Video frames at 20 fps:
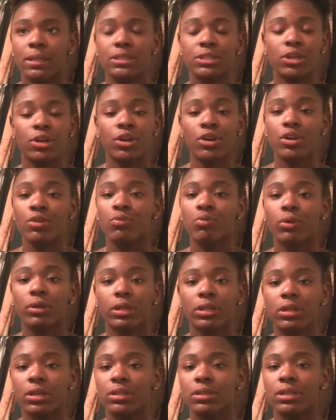to hurt one
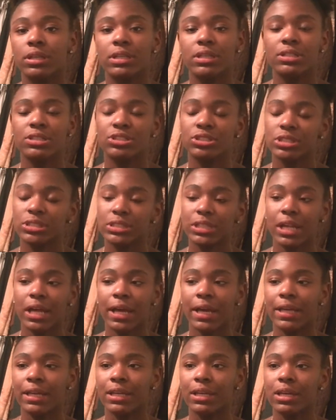another. And it's just
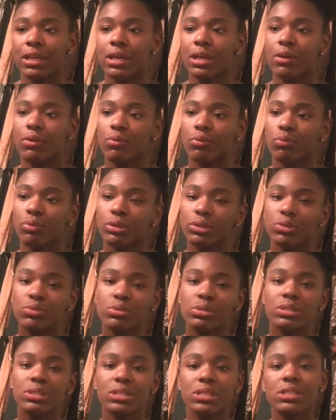like, when
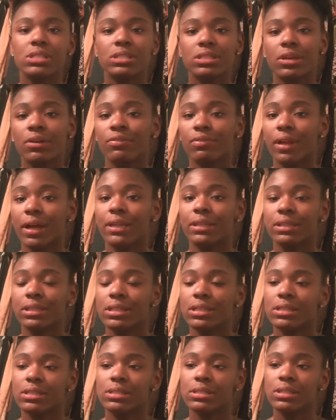you see stuff like
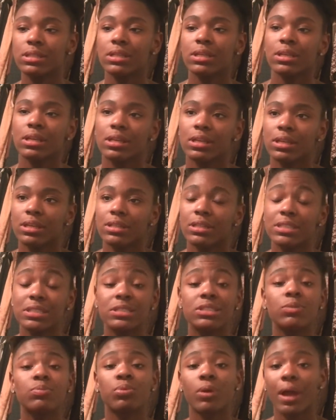this, this
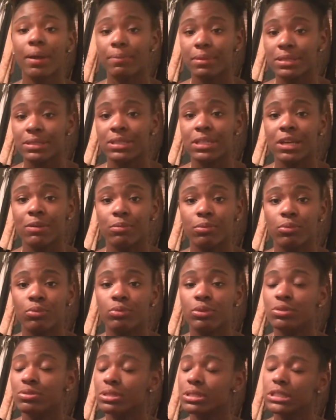is a prime example.
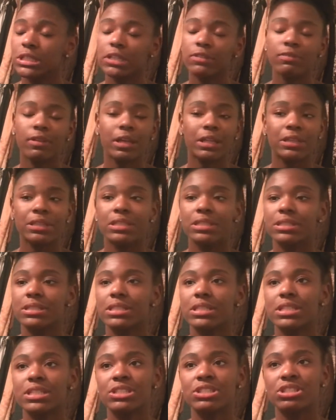When you see stuff like
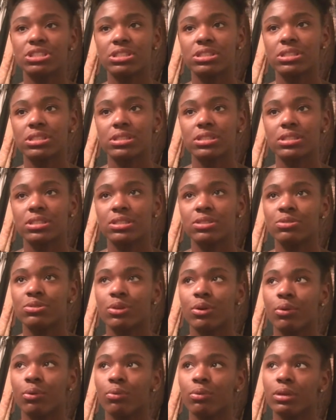this, it's just, you
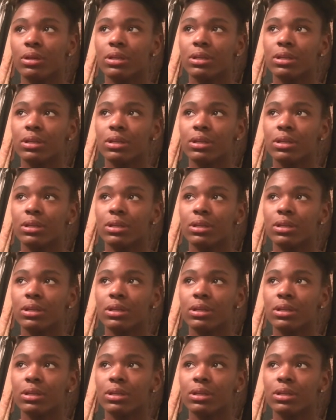know,